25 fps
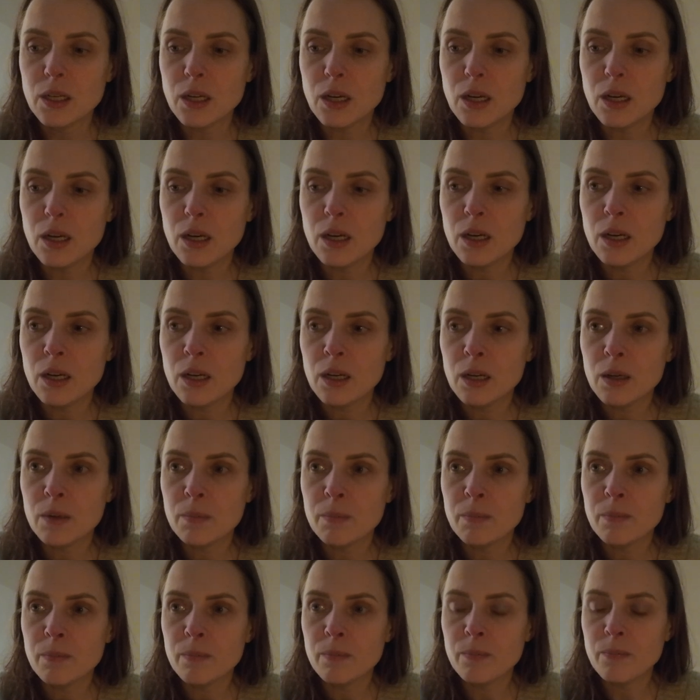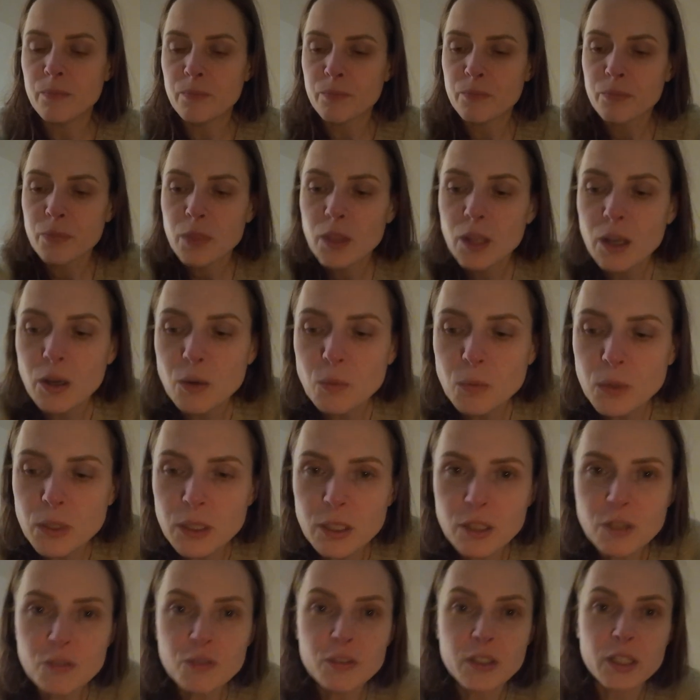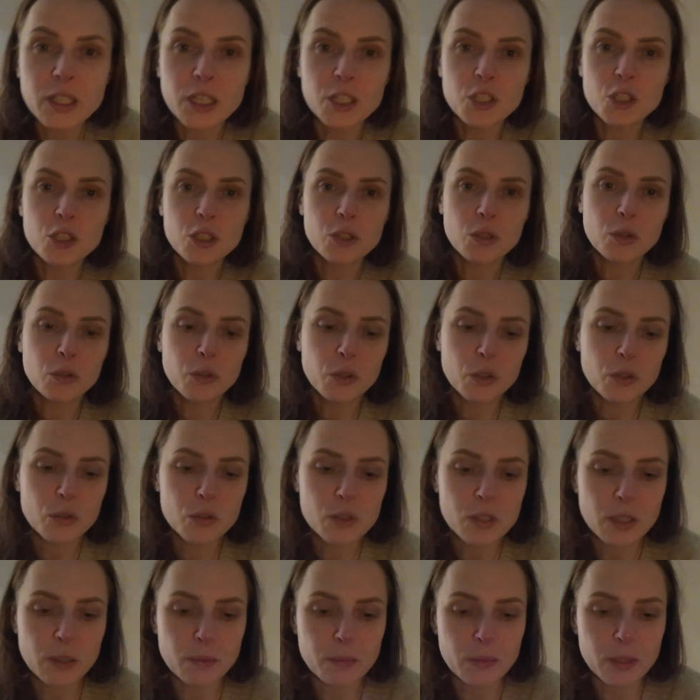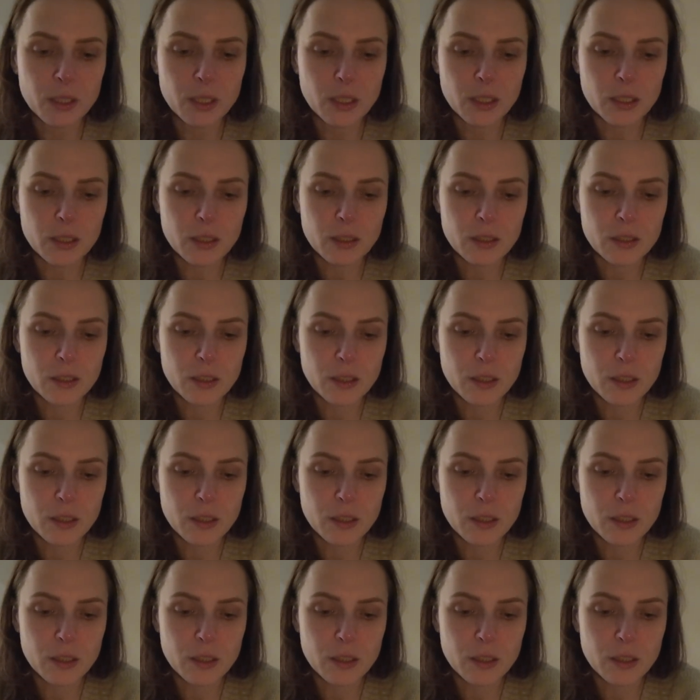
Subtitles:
I wonder if I can show you something.